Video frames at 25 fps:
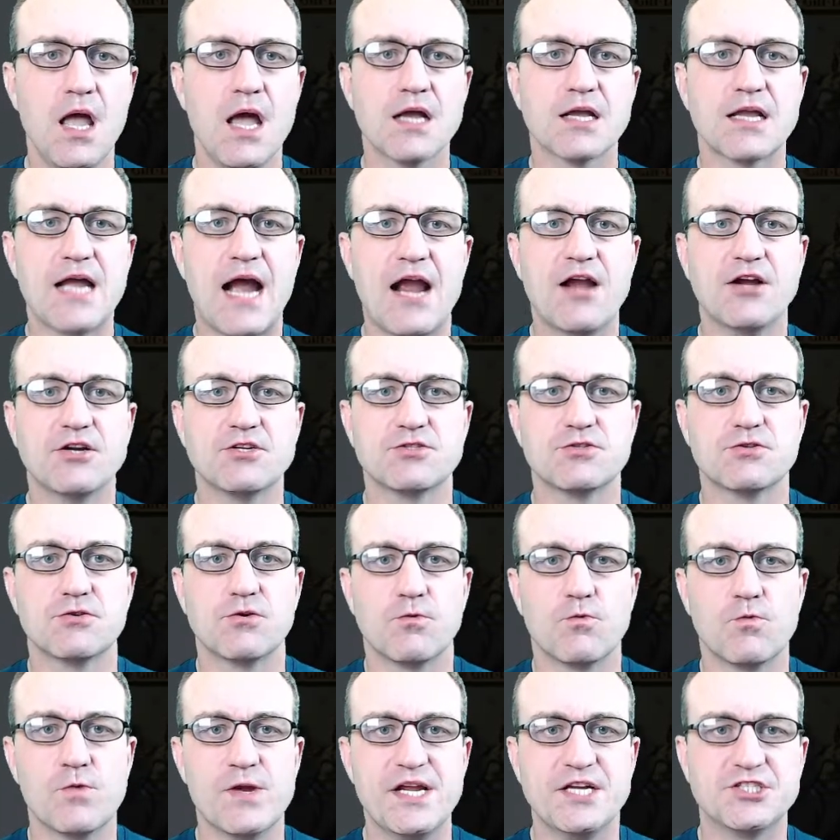Gaia's
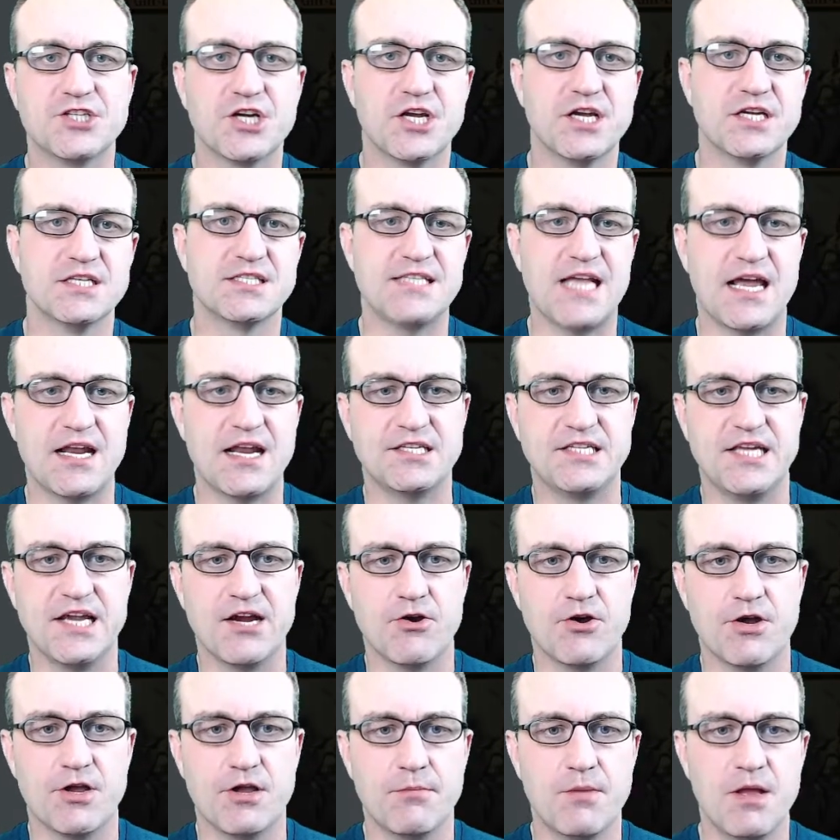Reach
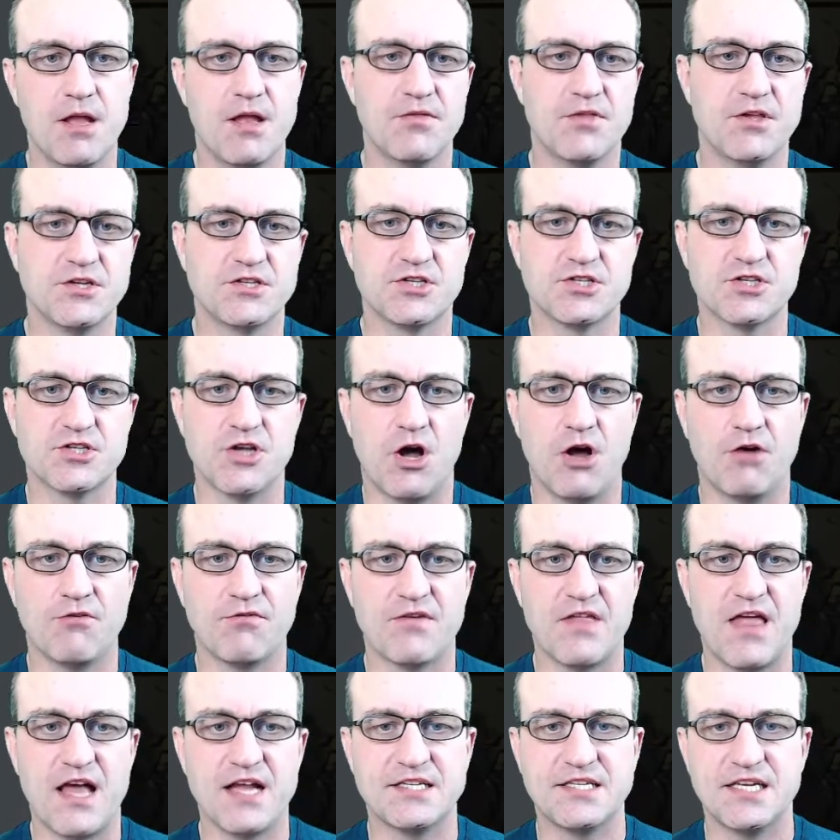Sanitarium. This is all
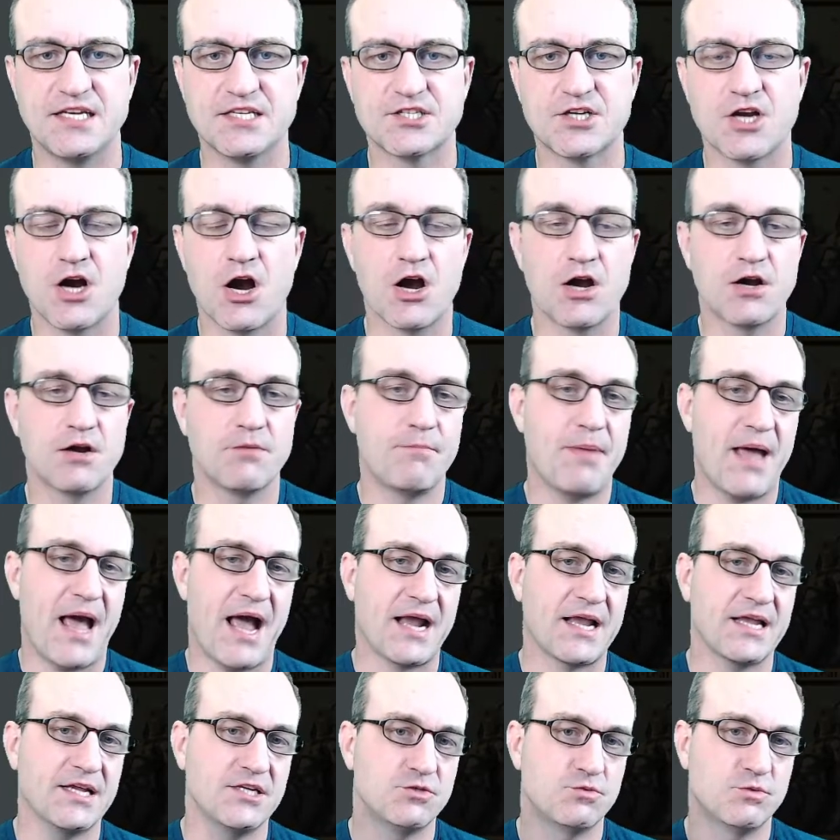for that discard
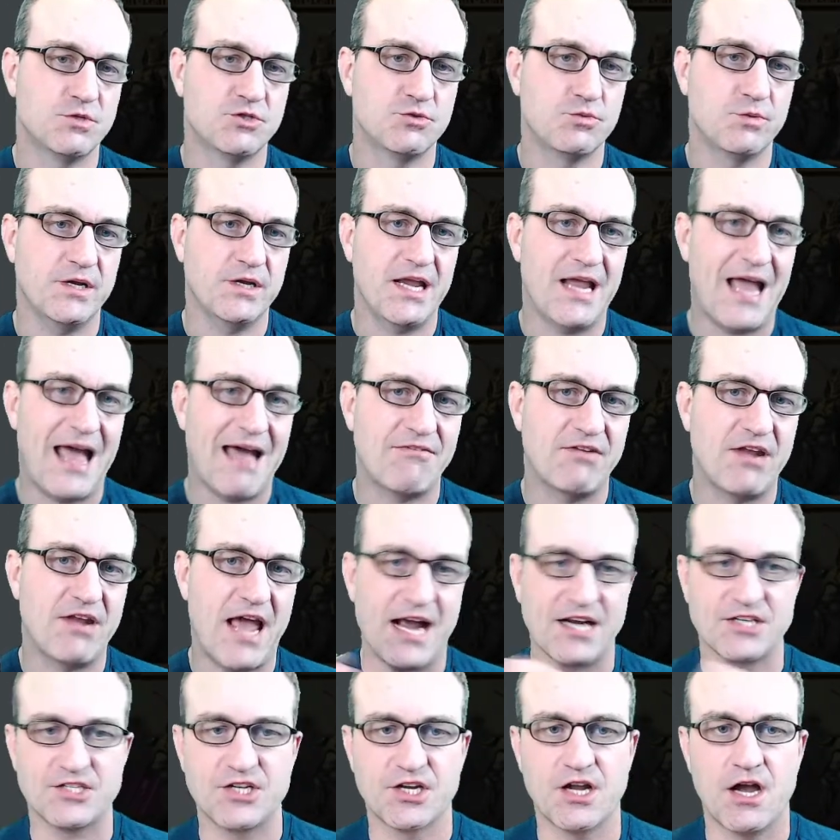package, which we haven't
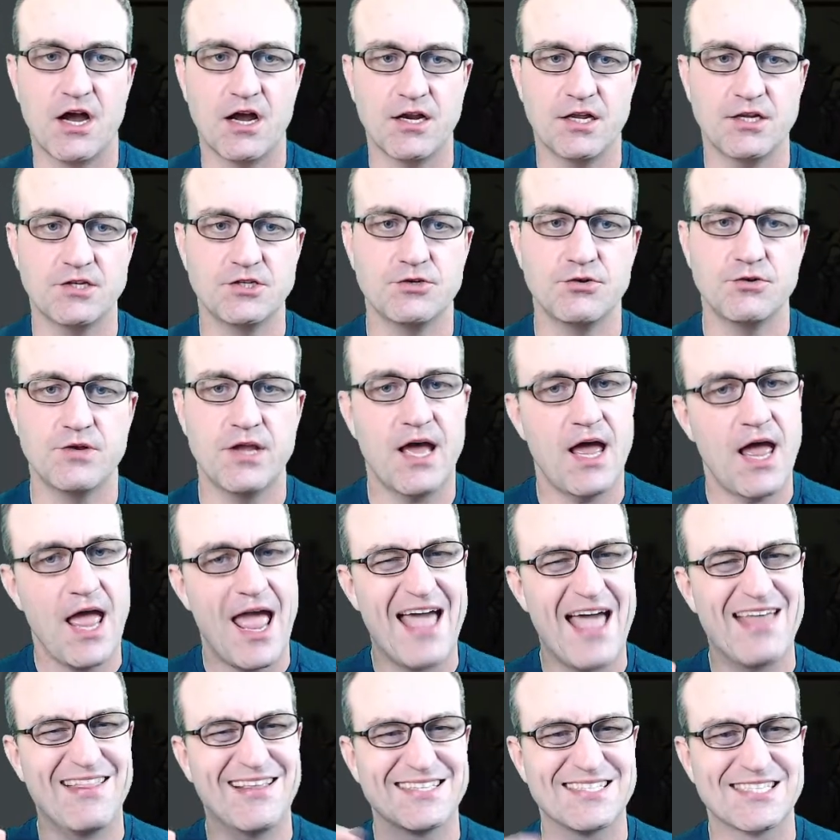actually gone into yet.
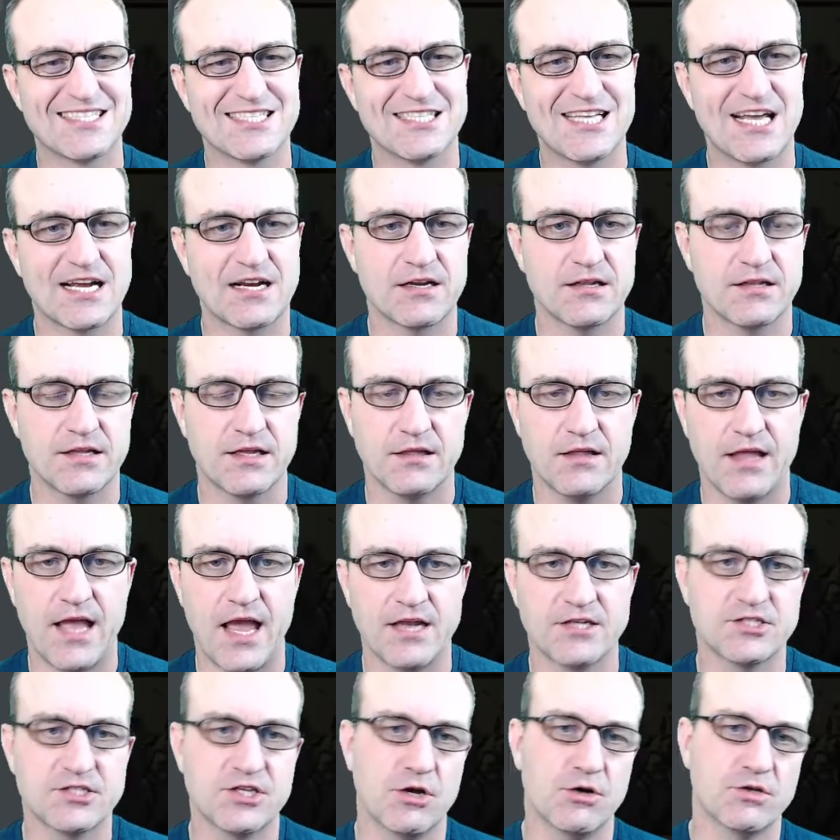And this is technically a
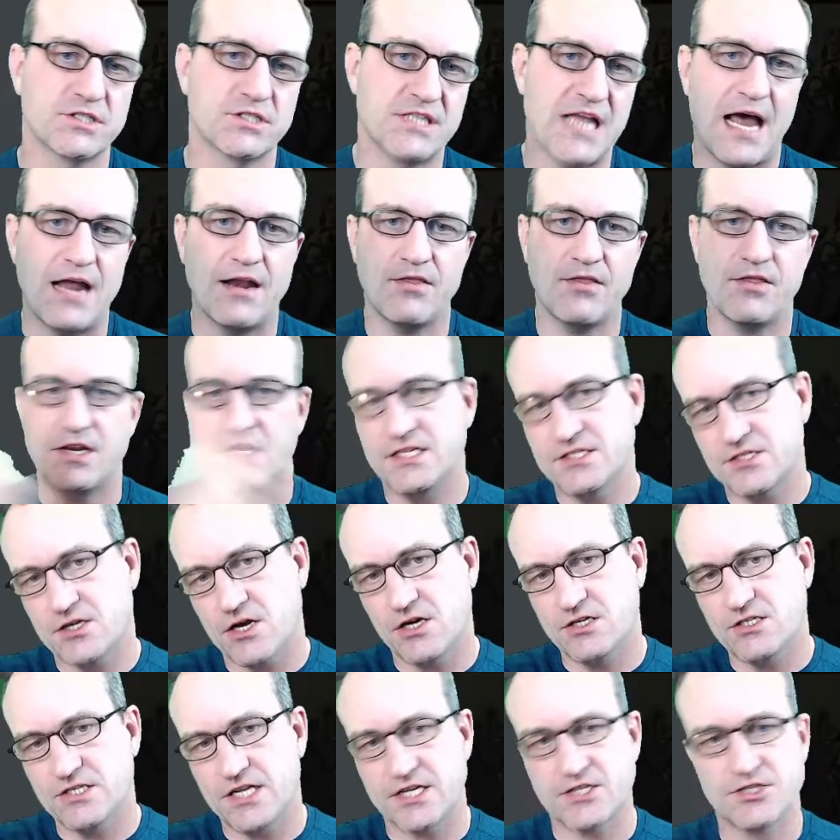land, so it's not in the
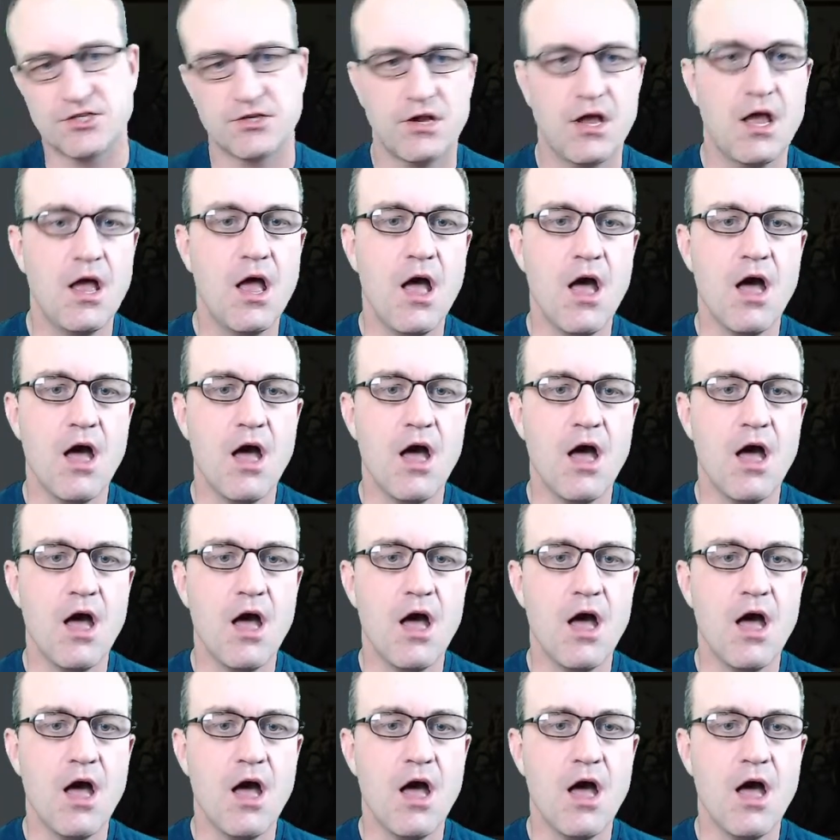discard section.